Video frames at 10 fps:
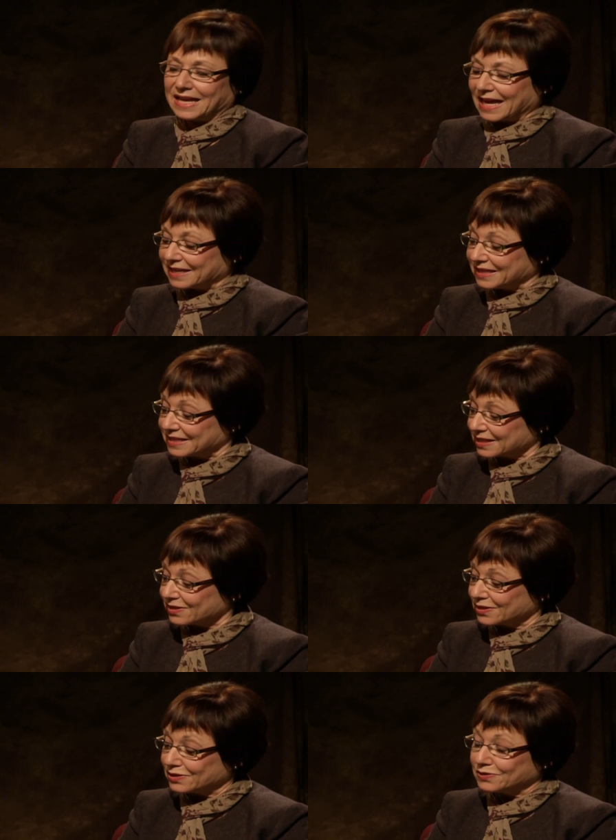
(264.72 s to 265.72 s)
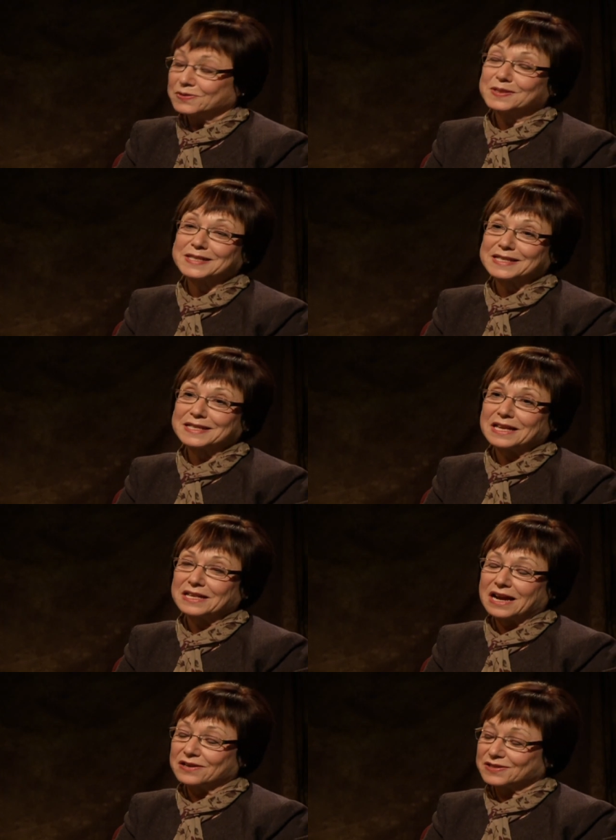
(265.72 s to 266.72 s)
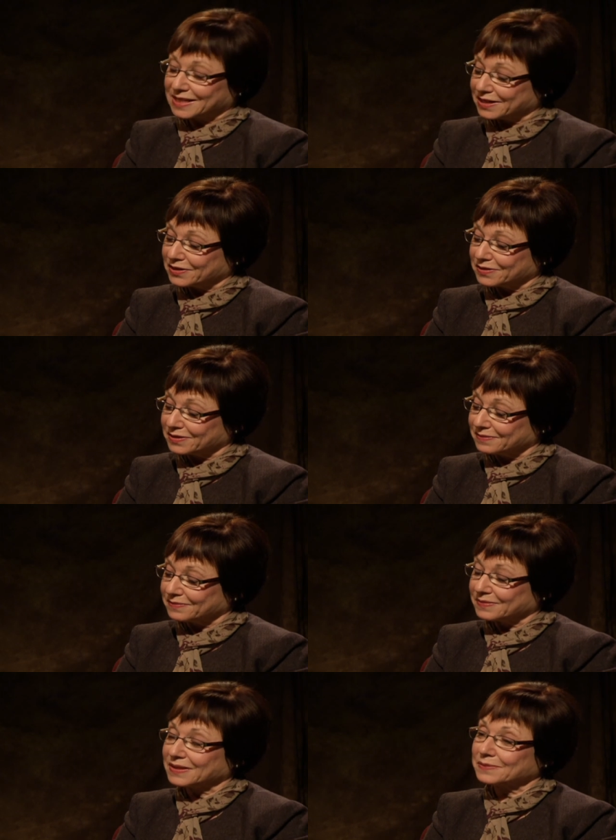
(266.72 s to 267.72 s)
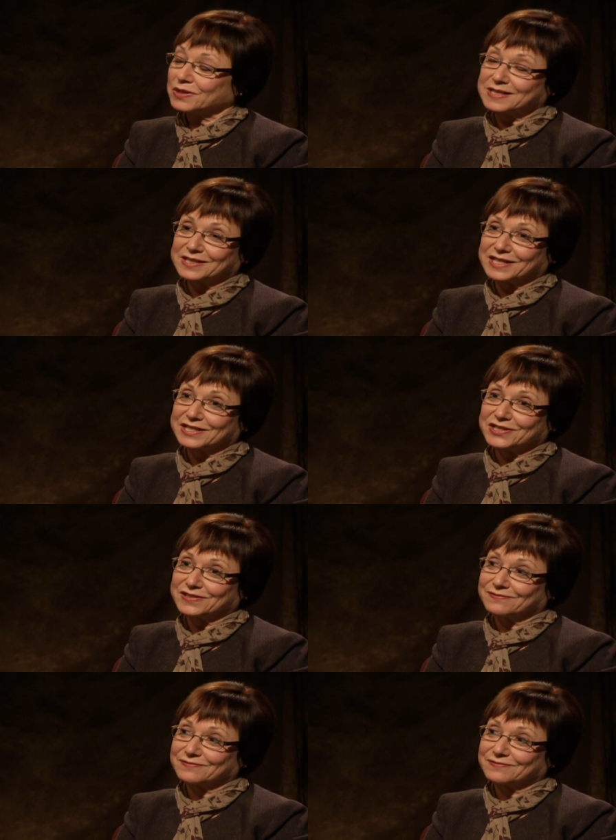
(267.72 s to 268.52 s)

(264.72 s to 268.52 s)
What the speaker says: And this concludes our Seder presentation.